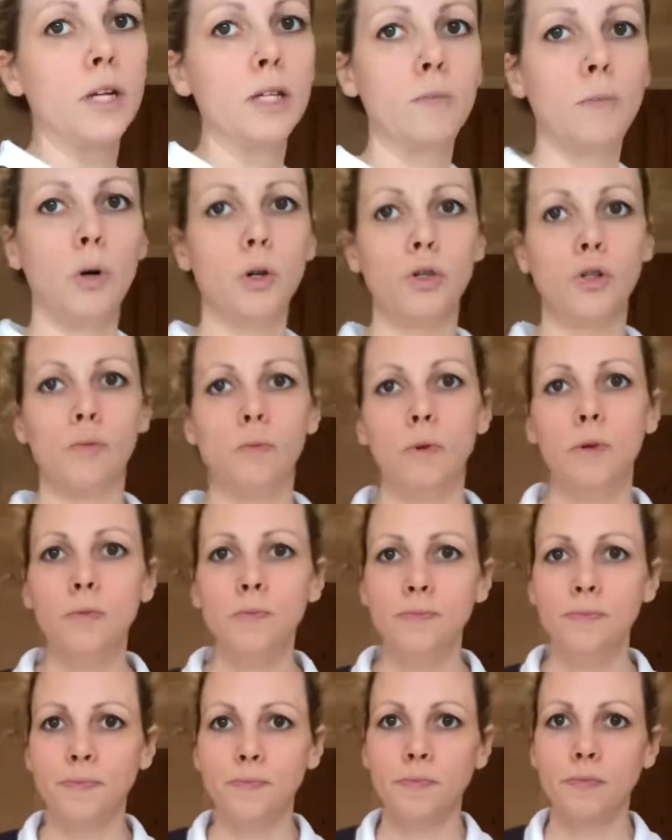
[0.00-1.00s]
as possible,
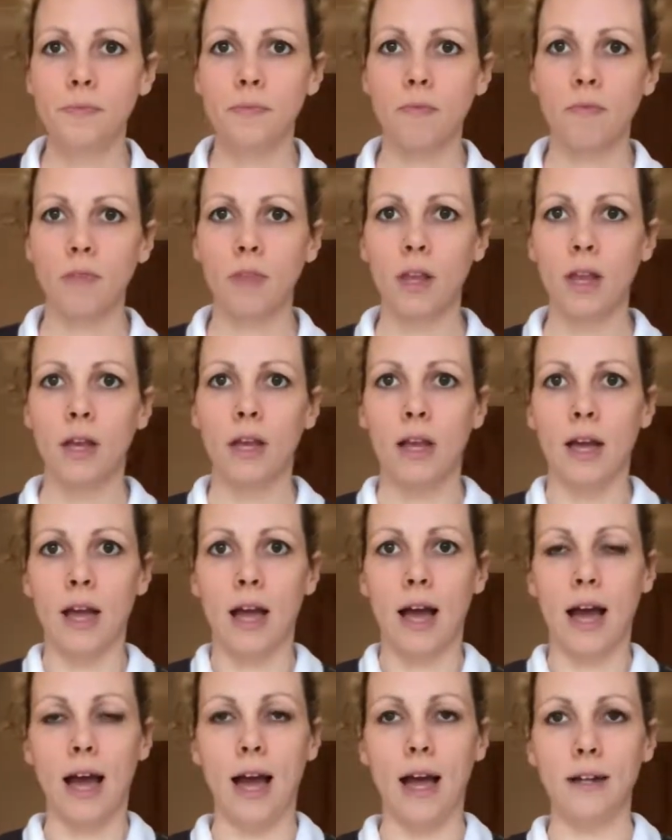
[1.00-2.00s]

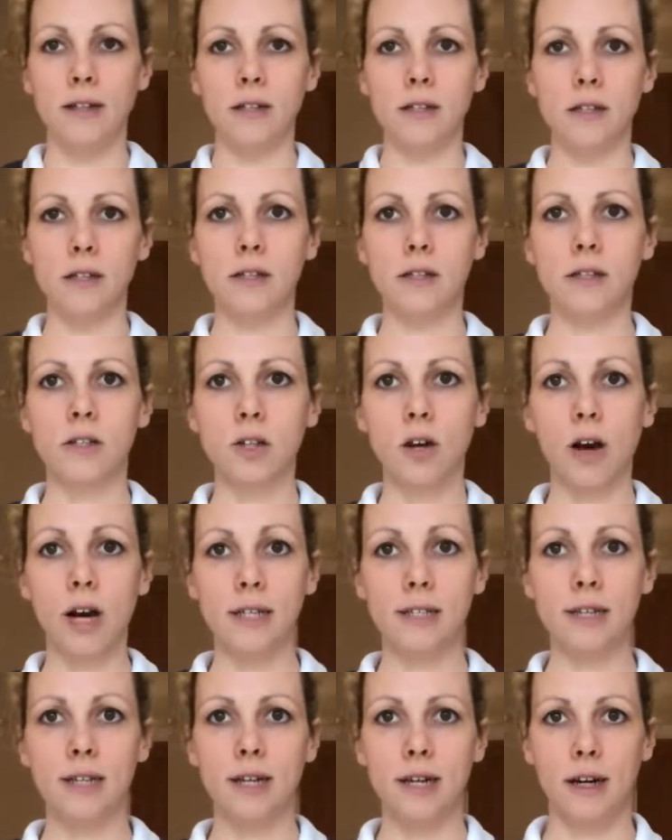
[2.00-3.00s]
and
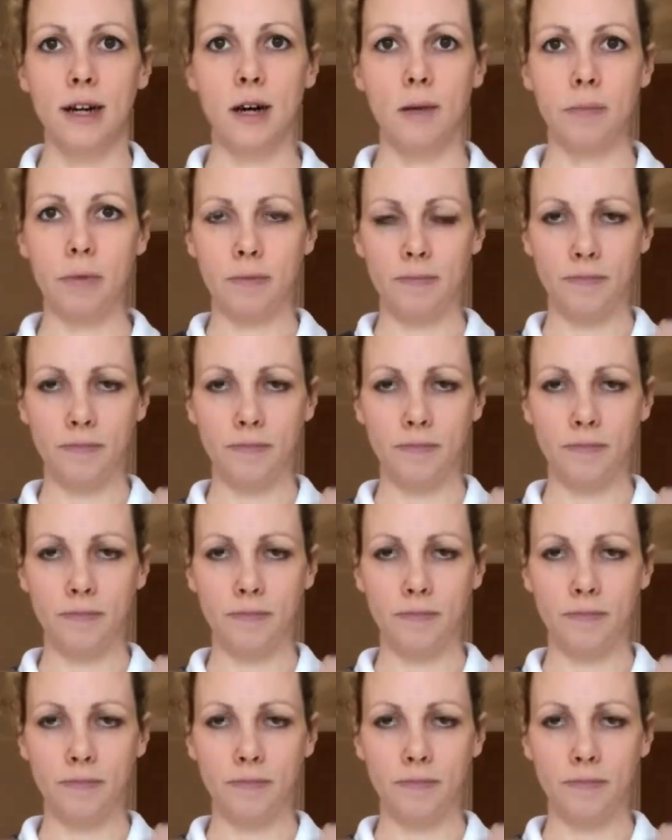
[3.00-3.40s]
tighten it up.